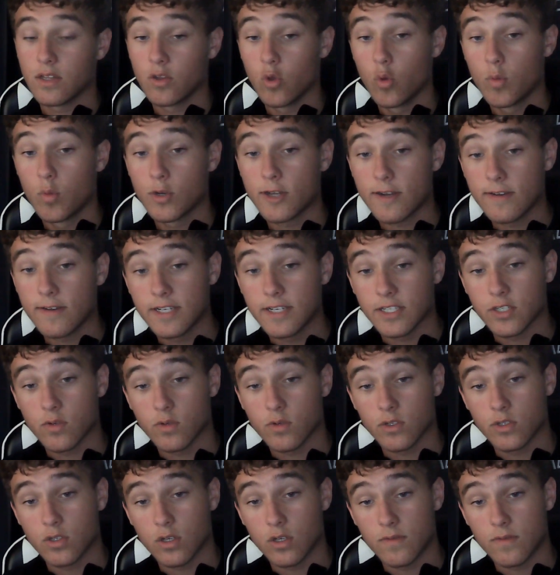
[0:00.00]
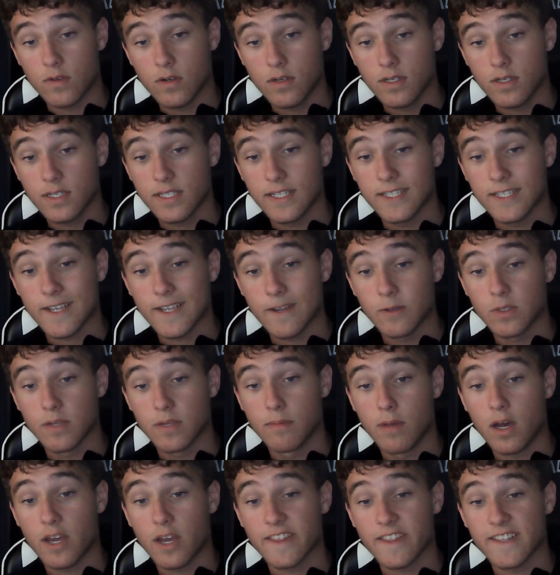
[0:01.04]
Uber Tyrant Discord server, since I was a
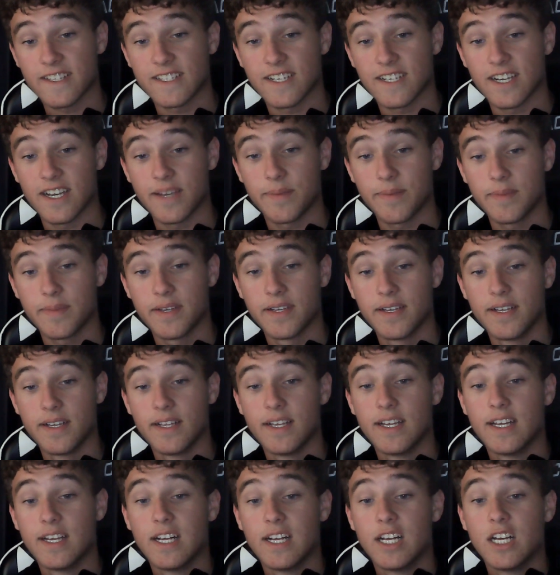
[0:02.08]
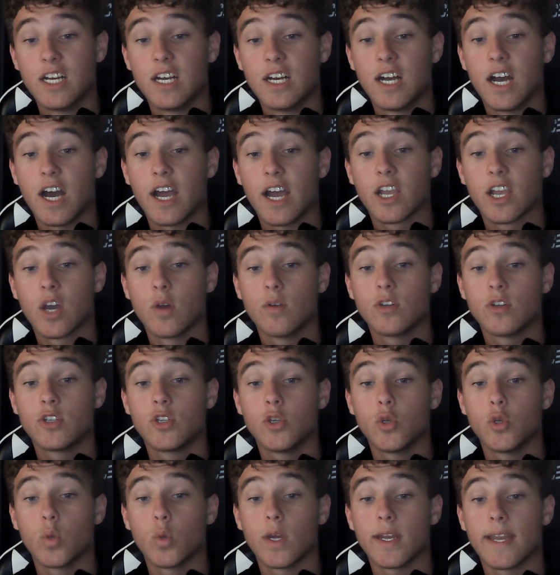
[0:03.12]
mod at the time, I go
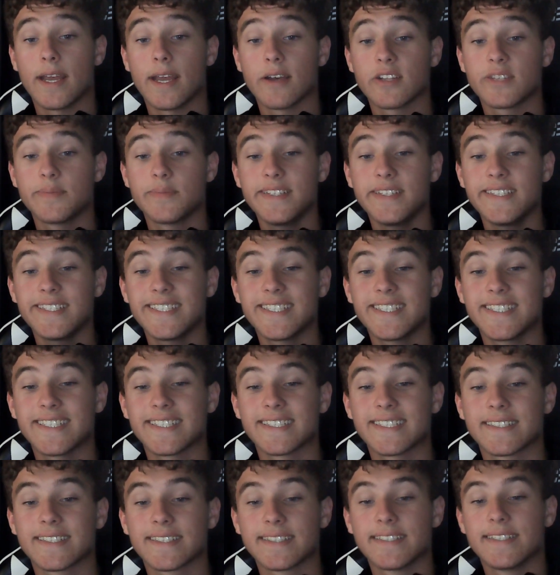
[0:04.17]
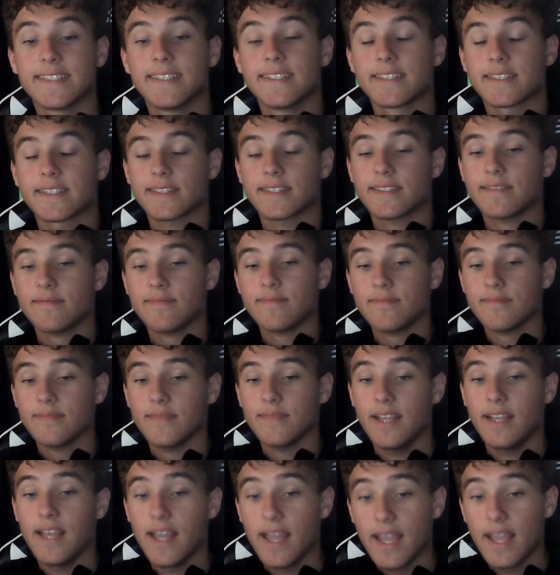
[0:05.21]
into announcements
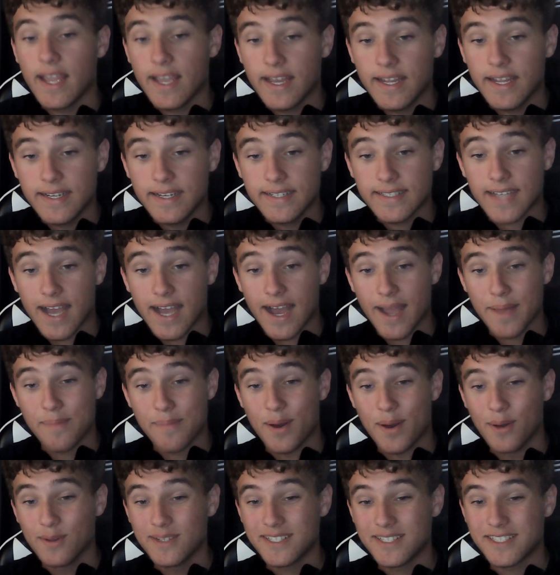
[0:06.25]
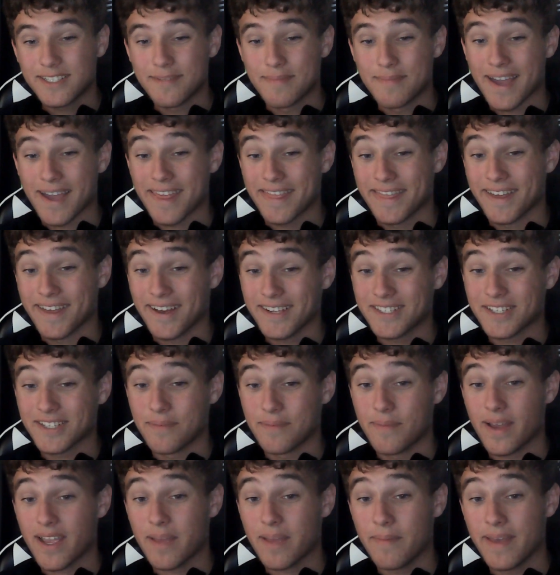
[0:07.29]
and I post my thoughts
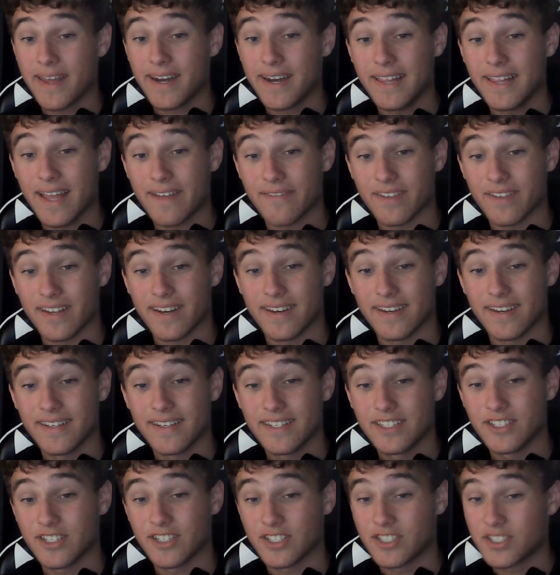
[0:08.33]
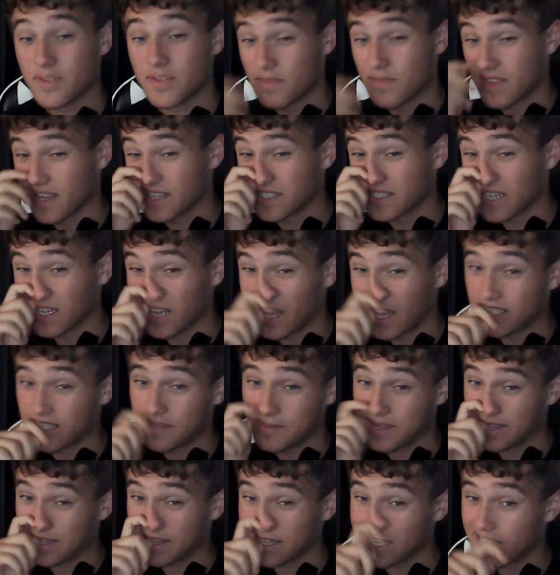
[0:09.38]
on Mega Man 11. Just some things I liked
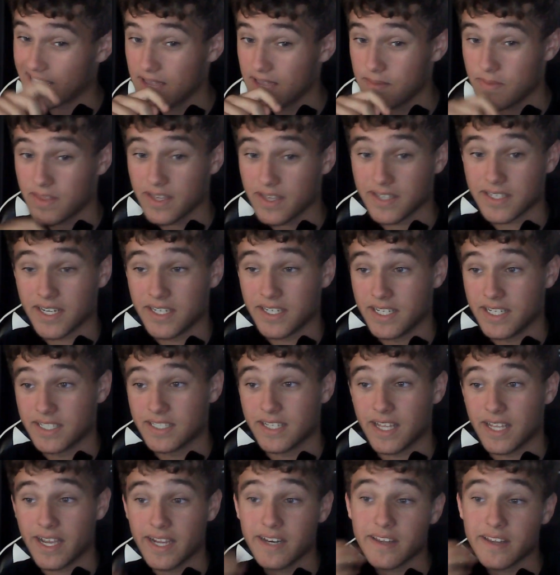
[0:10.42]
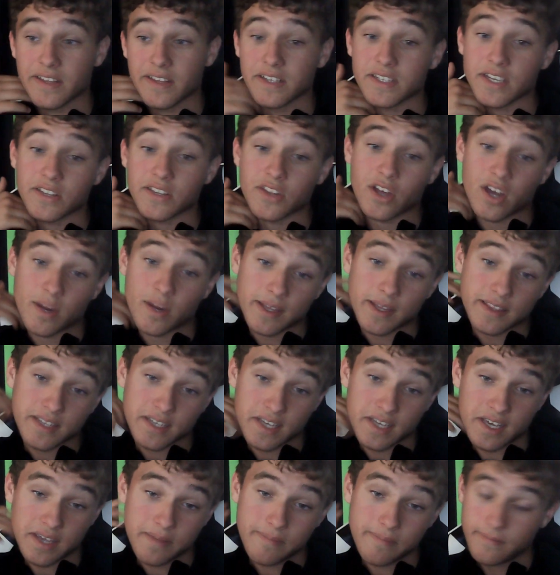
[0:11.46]
about the game, things I disliked, things I thought about
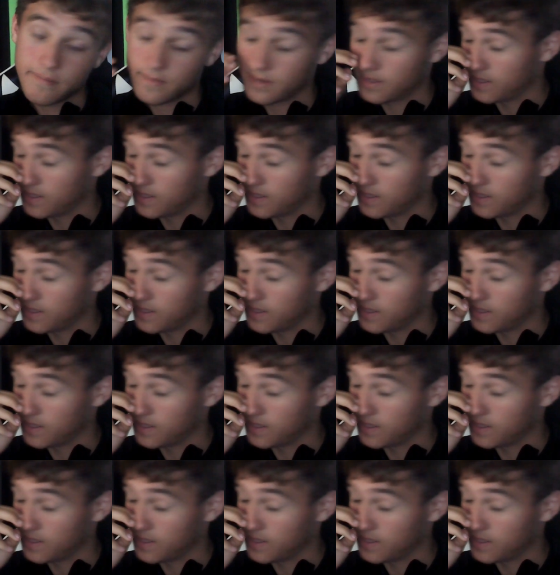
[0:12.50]
the game.